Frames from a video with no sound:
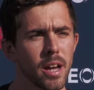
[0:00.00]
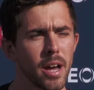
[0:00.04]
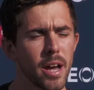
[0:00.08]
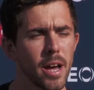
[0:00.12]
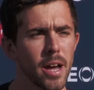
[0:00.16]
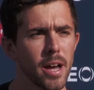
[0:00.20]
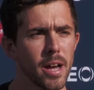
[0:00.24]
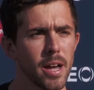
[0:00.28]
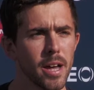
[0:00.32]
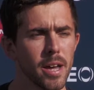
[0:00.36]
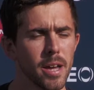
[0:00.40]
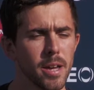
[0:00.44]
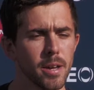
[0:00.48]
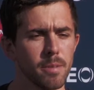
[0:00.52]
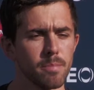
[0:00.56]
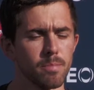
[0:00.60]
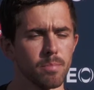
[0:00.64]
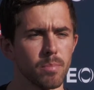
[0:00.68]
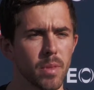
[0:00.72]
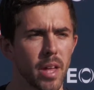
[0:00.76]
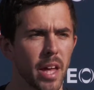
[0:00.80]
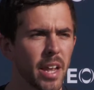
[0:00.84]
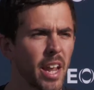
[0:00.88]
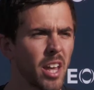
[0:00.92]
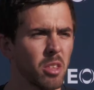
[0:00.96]

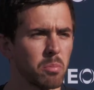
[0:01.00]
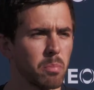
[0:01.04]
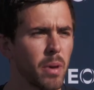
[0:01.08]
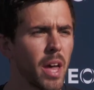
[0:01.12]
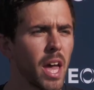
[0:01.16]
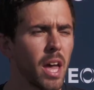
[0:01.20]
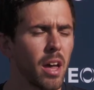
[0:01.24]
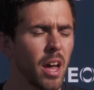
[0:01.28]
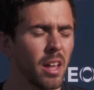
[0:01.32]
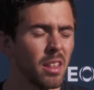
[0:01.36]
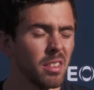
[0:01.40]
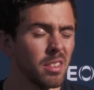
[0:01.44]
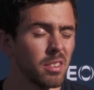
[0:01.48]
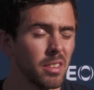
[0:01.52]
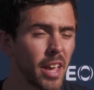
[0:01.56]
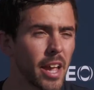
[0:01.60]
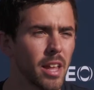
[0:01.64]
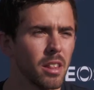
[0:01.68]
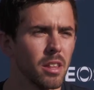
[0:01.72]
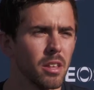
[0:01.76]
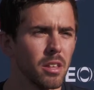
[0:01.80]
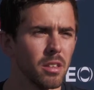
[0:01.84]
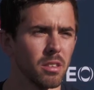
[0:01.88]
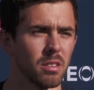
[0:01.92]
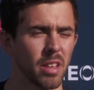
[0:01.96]
and as
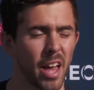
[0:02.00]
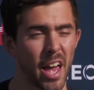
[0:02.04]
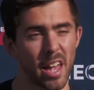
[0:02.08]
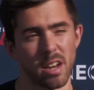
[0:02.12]
sailors